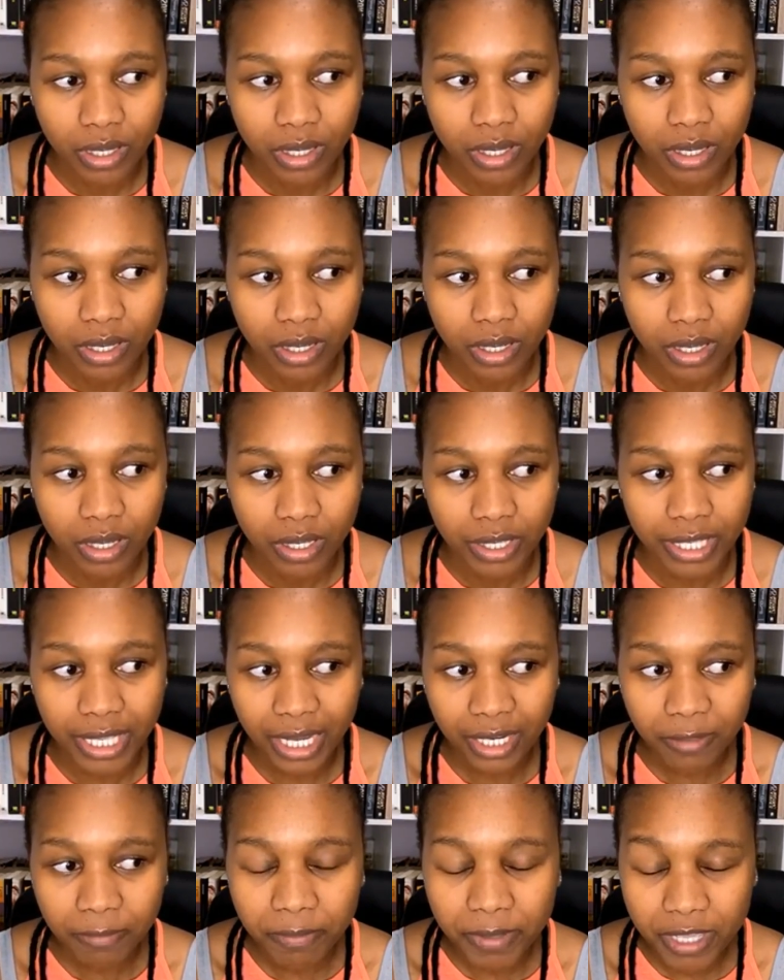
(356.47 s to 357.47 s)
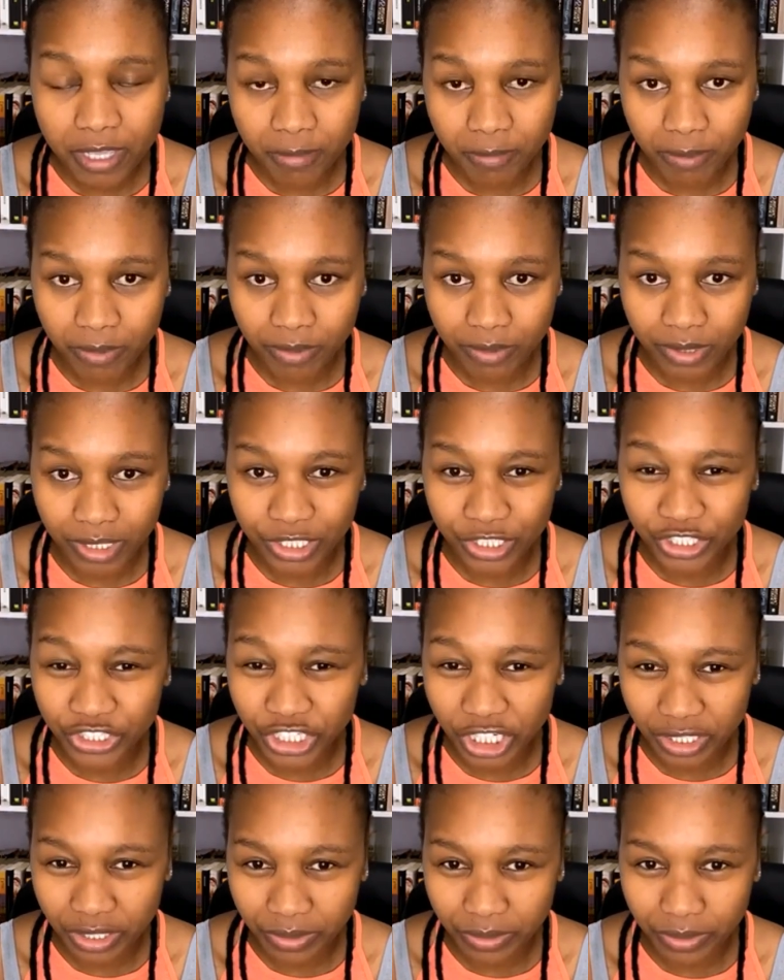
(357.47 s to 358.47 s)
young people in
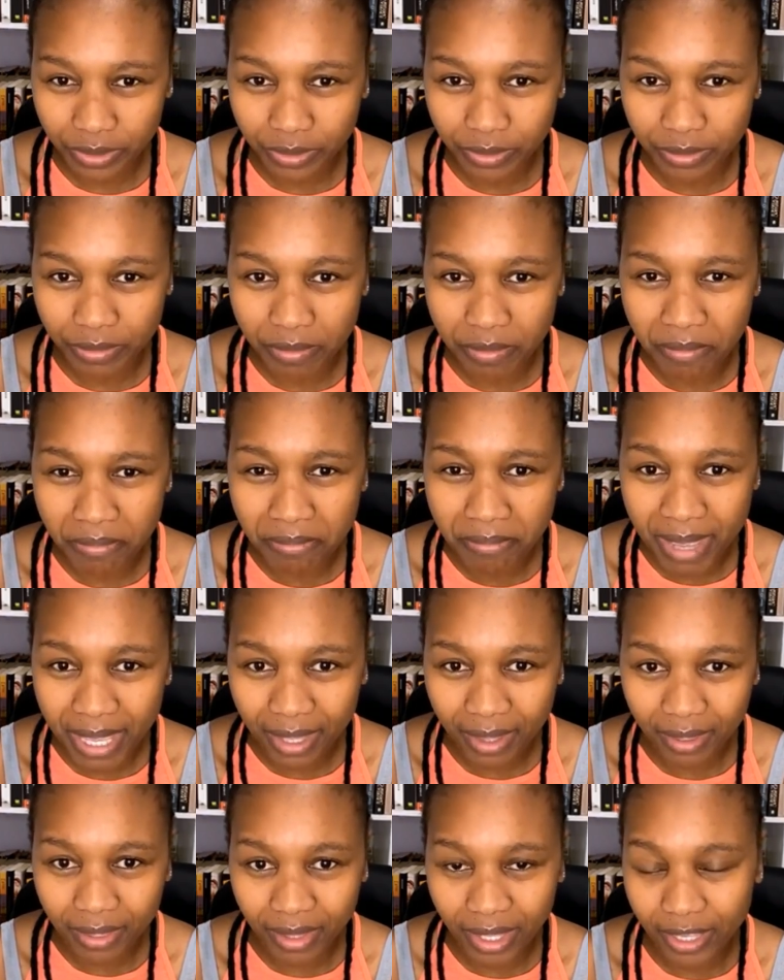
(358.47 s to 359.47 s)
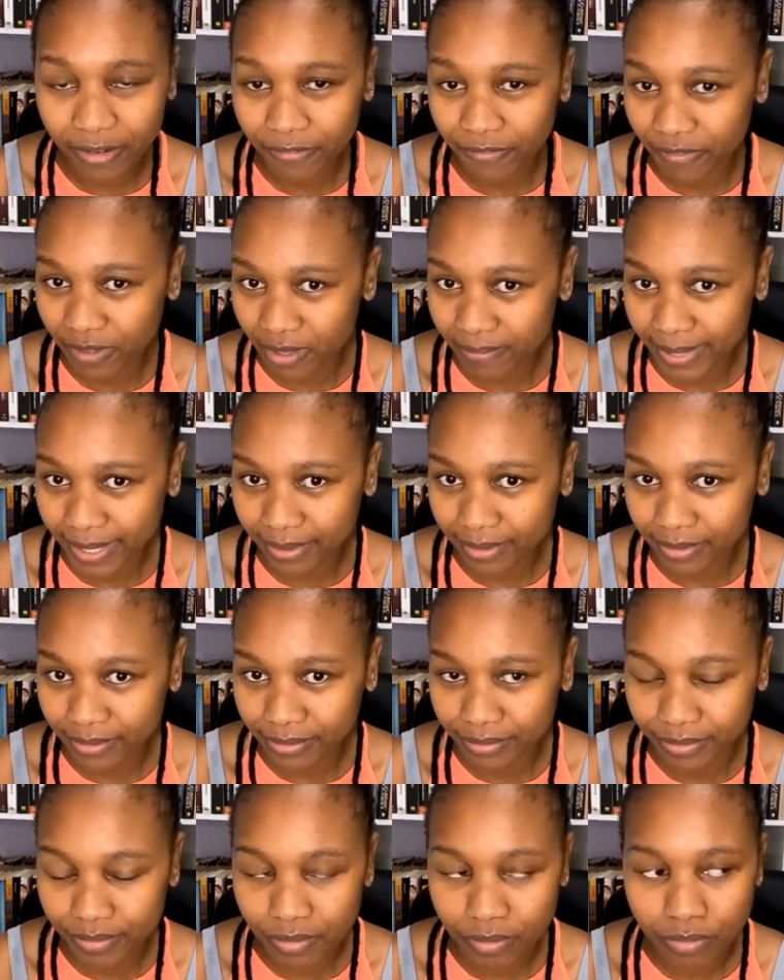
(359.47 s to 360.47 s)
general, male and female,
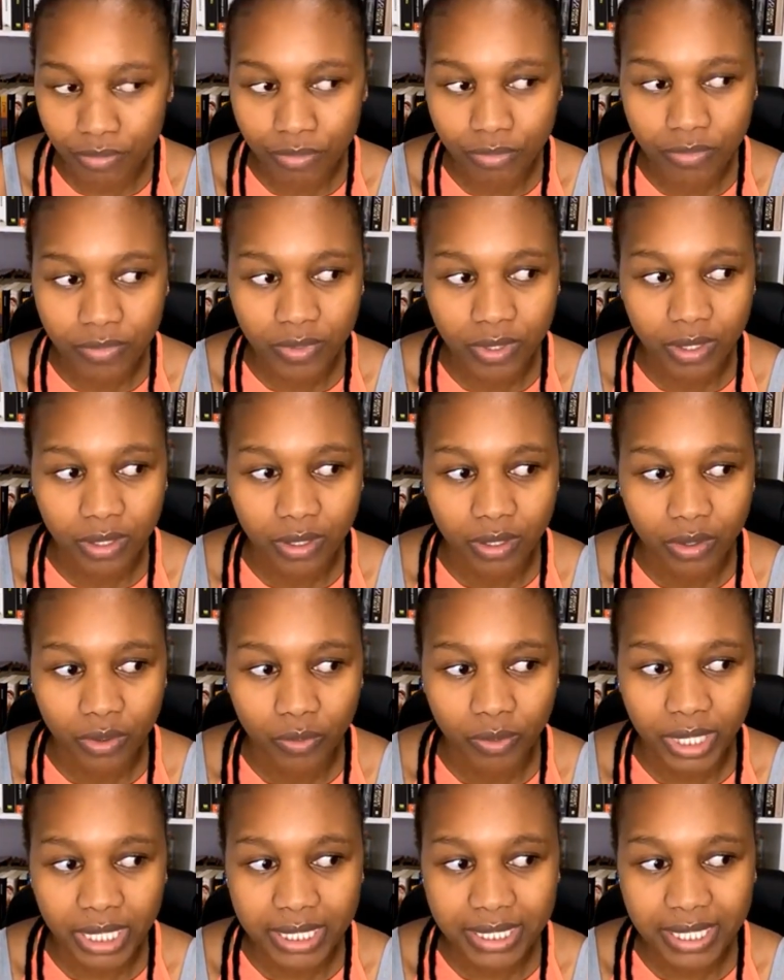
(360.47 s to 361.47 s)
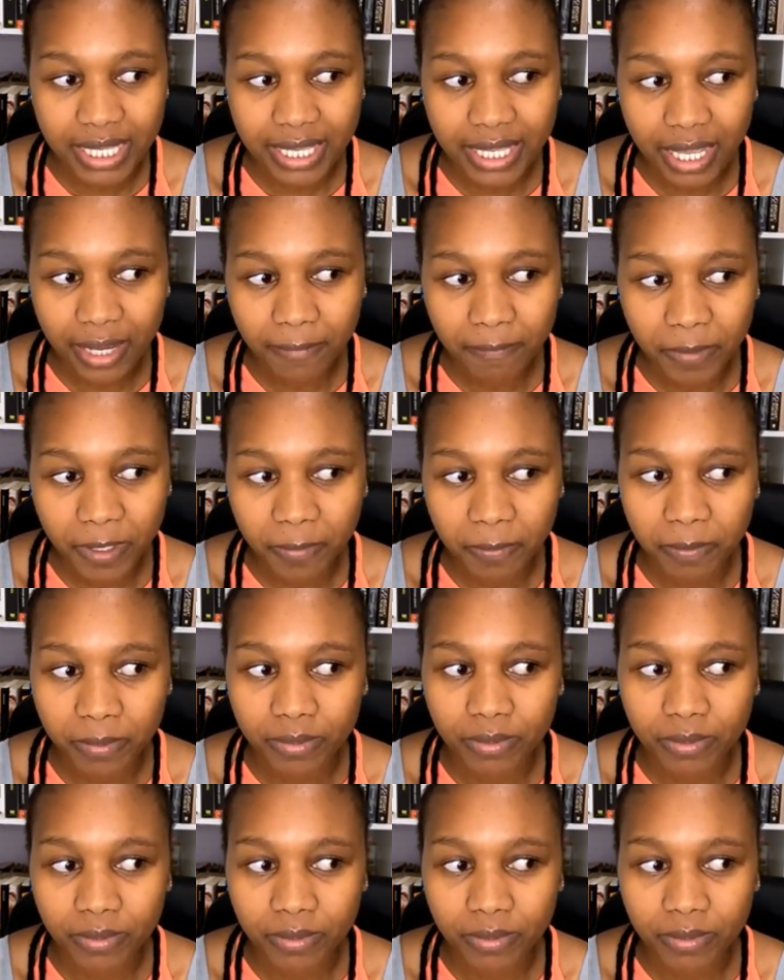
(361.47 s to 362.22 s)
when I say young people, I'm